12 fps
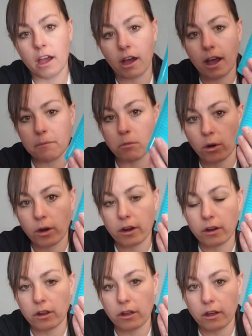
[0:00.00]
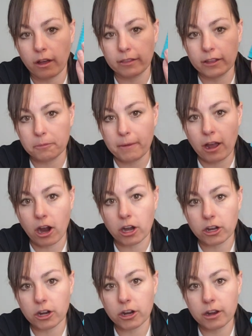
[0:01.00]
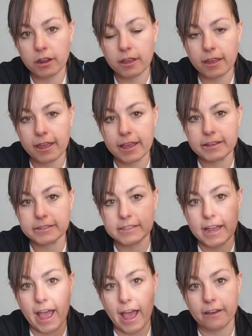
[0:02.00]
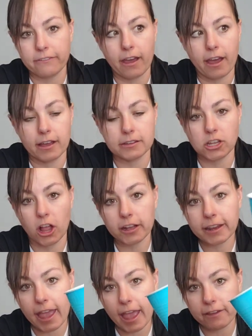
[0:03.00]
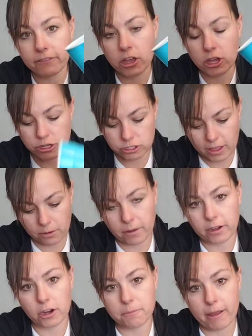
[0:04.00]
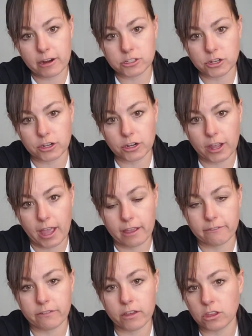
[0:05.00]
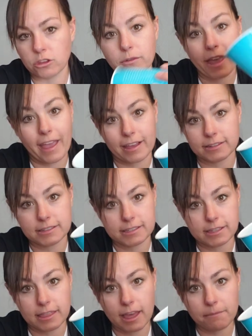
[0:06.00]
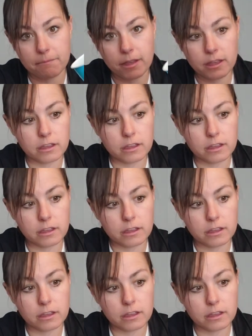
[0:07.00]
Or a little bit harder is to have a solid cave, so that when your bears are in your cave, you can't see them.